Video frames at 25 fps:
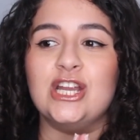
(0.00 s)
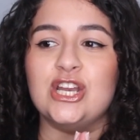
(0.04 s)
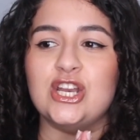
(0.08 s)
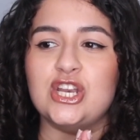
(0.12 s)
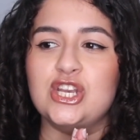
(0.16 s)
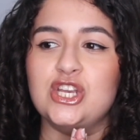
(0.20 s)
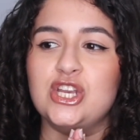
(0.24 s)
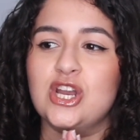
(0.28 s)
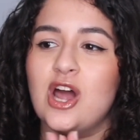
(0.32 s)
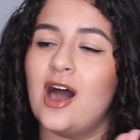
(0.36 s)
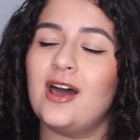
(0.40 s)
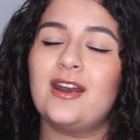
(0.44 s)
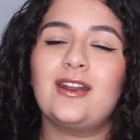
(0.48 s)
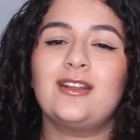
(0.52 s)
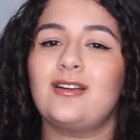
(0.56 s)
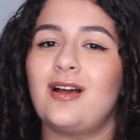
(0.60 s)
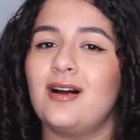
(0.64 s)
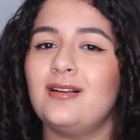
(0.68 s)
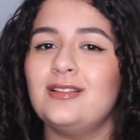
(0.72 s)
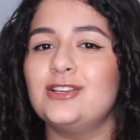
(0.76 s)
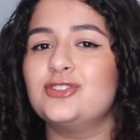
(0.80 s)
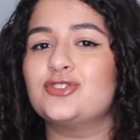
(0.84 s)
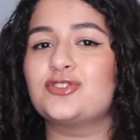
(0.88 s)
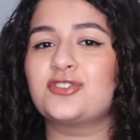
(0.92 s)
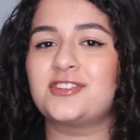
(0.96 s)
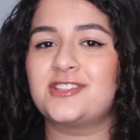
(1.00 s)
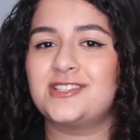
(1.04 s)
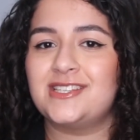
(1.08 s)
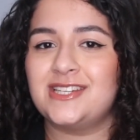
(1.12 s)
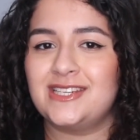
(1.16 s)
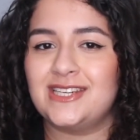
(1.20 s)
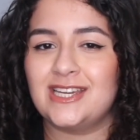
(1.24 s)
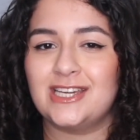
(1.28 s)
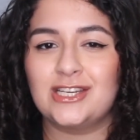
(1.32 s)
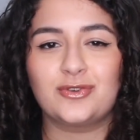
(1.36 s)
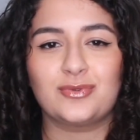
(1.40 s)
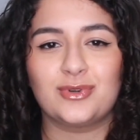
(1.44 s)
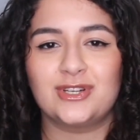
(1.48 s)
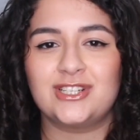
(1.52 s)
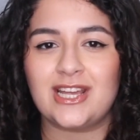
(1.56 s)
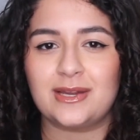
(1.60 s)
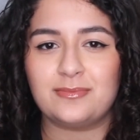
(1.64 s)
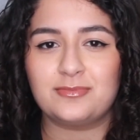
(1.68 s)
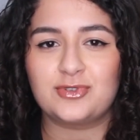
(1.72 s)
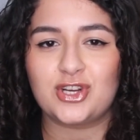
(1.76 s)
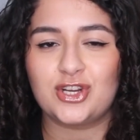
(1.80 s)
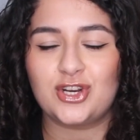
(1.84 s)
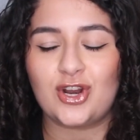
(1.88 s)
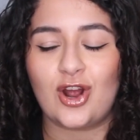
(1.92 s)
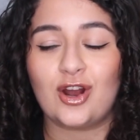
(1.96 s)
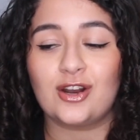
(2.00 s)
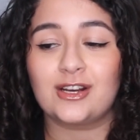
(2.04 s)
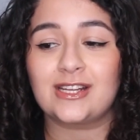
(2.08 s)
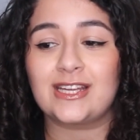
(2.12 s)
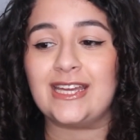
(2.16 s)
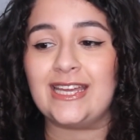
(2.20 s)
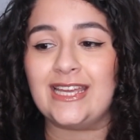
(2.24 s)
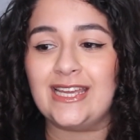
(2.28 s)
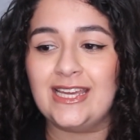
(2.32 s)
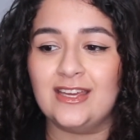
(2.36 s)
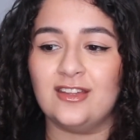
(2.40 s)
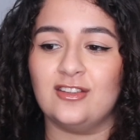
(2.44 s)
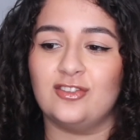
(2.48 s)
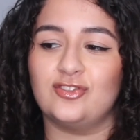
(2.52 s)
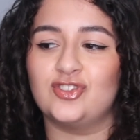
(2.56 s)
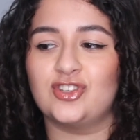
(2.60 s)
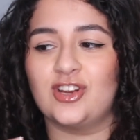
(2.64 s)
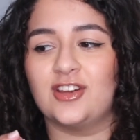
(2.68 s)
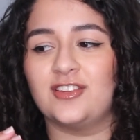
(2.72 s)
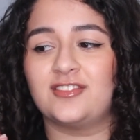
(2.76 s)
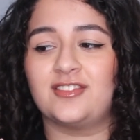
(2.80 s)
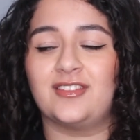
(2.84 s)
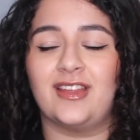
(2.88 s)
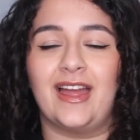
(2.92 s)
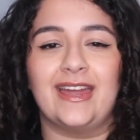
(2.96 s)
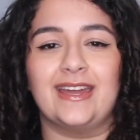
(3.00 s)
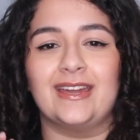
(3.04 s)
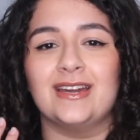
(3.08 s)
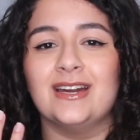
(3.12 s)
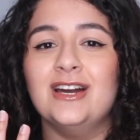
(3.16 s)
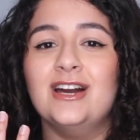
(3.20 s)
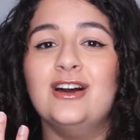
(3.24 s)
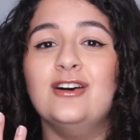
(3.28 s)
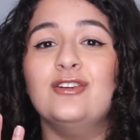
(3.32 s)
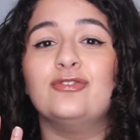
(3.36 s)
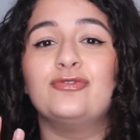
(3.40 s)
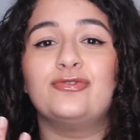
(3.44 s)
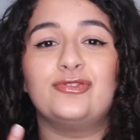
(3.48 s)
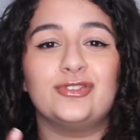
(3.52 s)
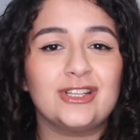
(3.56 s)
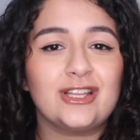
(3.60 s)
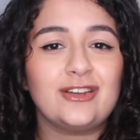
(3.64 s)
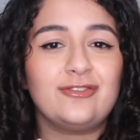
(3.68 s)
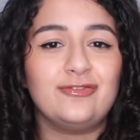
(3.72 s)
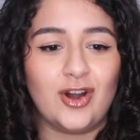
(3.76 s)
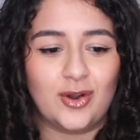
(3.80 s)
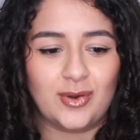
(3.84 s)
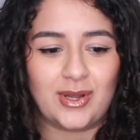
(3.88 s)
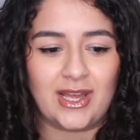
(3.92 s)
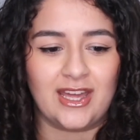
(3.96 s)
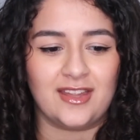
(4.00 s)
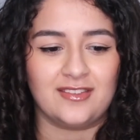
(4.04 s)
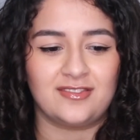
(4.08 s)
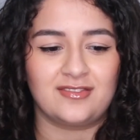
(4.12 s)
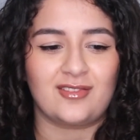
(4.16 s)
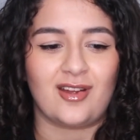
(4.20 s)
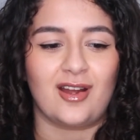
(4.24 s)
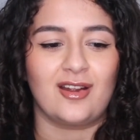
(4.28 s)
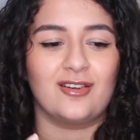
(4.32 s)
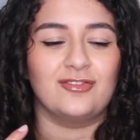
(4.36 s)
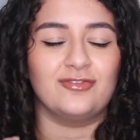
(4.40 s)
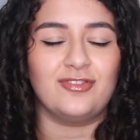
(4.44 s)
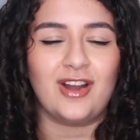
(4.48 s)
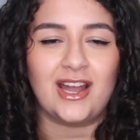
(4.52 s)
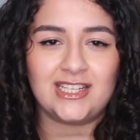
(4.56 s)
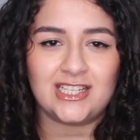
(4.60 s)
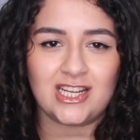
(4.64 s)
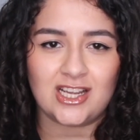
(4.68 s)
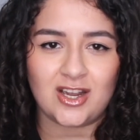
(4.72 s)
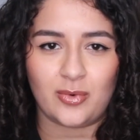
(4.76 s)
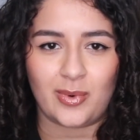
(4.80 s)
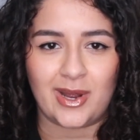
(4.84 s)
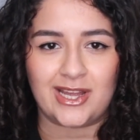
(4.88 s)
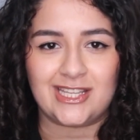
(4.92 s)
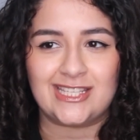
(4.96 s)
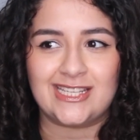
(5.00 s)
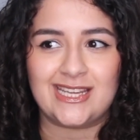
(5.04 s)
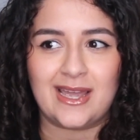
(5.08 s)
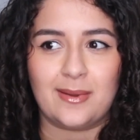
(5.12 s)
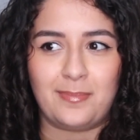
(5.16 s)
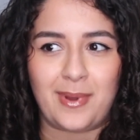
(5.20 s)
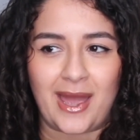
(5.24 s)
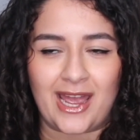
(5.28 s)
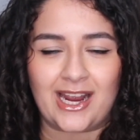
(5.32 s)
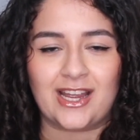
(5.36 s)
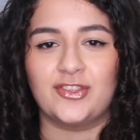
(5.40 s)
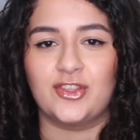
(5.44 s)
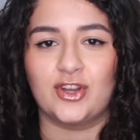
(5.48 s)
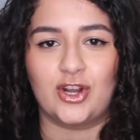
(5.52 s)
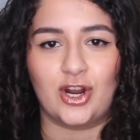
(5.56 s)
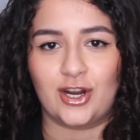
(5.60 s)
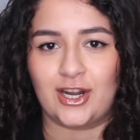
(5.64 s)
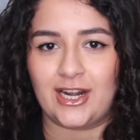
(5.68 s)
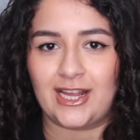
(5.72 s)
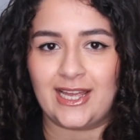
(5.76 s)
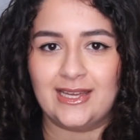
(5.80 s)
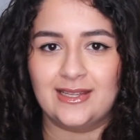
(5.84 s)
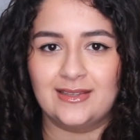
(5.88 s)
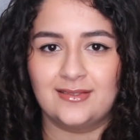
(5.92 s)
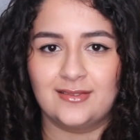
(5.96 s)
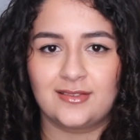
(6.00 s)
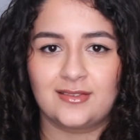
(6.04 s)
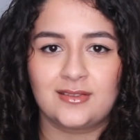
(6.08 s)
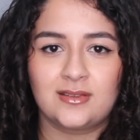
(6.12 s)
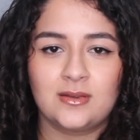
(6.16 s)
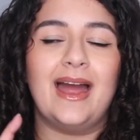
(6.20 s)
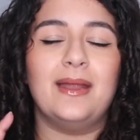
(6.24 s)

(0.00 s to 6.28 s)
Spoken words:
not at all interested in a redemption arc. He is just like fully focused on finding a way to get back at the Guardians.